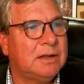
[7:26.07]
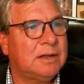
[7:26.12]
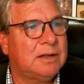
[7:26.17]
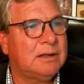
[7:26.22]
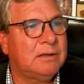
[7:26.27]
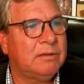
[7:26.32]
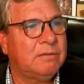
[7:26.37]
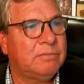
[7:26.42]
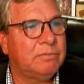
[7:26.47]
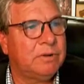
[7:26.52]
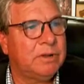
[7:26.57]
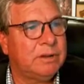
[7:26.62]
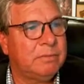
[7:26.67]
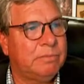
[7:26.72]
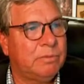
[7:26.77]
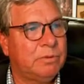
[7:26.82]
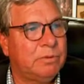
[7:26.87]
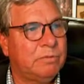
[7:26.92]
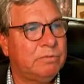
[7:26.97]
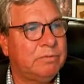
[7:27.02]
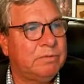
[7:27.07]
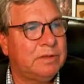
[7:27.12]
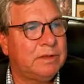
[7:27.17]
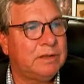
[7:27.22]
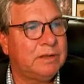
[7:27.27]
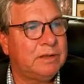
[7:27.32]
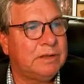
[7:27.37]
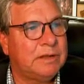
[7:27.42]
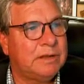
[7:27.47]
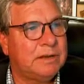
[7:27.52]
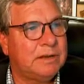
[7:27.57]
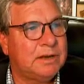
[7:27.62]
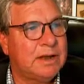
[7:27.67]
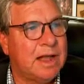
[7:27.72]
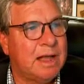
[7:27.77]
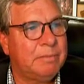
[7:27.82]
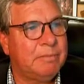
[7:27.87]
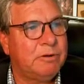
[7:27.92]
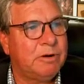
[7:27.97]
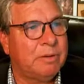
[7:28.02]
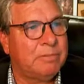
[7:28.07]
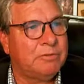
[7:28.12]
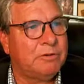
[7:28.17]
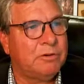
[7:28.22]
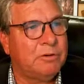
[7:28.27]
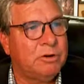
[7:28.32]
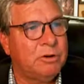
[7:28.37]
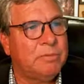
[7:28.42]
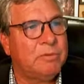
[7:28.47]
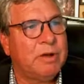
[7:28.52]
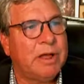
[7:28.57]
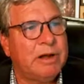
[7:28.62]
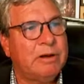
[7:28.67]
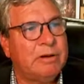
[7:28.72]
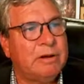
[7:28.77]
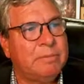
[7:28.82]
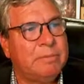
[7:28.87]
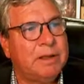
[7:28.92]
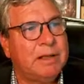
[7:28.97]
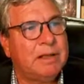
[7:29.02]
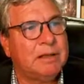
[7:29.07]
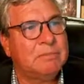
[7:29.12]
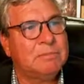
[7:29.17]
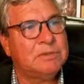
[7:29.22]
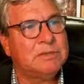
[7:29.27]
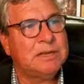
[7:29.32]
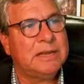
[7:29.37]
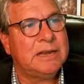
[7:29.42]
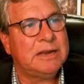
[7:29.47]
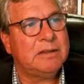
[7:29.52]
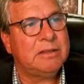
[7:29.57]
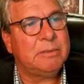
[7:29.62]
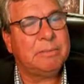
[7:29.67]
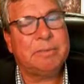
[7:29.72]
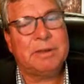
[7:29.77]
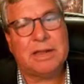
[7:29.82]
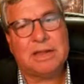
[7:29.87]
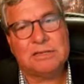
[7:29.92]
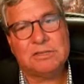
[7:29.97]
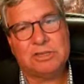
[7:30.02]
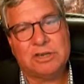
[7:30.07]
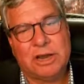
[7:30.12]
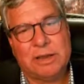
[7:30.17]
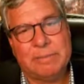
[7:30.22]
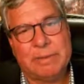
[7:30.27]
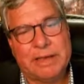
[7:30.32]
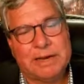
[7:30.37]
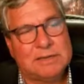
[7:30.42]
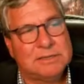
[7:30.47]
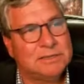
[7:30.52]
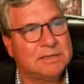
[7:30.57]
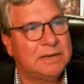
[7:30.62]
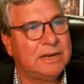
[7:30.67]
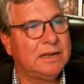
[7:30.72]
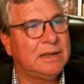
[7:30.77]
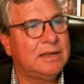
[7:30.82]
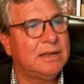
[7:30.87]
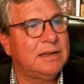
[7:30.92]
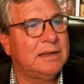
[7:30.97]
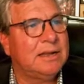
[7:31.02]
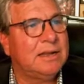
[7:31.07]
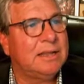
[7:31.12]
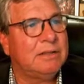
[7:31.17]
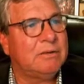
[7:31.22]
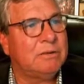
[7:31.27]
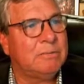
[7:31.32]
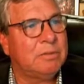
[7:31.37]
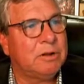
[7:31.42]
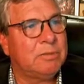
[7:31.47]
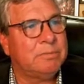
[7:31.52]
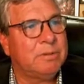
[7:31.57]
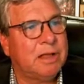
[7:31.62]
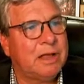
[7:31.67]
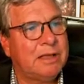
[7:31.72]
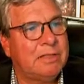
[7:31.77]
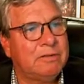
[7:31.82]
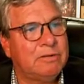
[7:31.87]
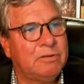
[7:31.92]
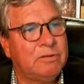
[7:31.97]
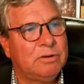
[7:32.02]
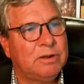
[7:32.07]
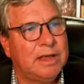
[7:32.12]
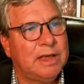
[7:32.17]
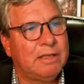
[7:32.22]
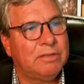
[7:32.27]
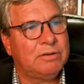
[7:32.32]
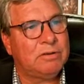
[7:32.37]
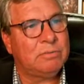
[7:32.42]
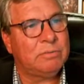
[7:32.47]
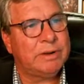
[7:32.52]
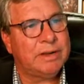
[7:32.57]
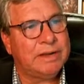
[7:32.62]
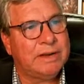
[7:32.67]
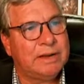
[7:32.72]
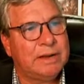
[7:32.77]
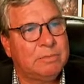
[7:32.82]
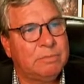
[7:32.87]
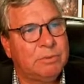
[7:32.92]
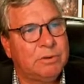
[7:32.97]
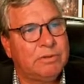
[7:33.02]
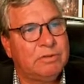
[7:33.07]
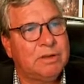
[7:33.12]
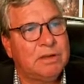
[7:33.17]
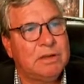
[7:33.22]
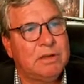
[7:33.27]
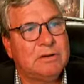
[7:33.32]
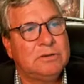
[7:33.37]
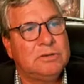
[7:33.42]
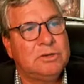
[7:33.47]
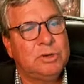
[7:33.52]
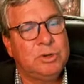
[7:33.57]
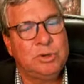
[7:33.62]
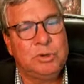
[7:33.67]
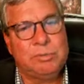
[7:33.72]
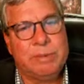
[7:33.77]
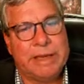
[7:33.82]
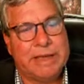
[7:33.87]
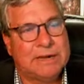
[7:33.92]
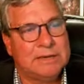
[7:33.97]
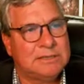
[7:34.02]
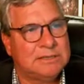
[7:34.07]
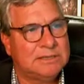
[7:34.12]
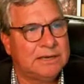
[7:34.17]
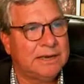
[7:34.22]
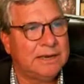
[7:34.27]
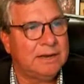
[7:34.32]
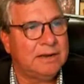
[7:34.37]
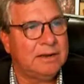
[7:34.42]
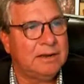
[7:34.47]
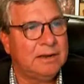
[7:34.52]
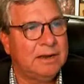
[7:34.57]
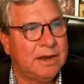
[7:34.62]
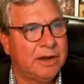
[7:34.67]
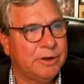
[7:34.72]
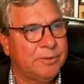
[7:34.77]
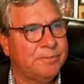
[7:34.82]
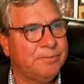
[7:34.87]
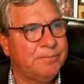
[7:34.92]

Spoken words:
if we move the denominator up to the numerator, it becomes e to the plus j beta z, and then we multiply the two together, we end up with 2 beta z here.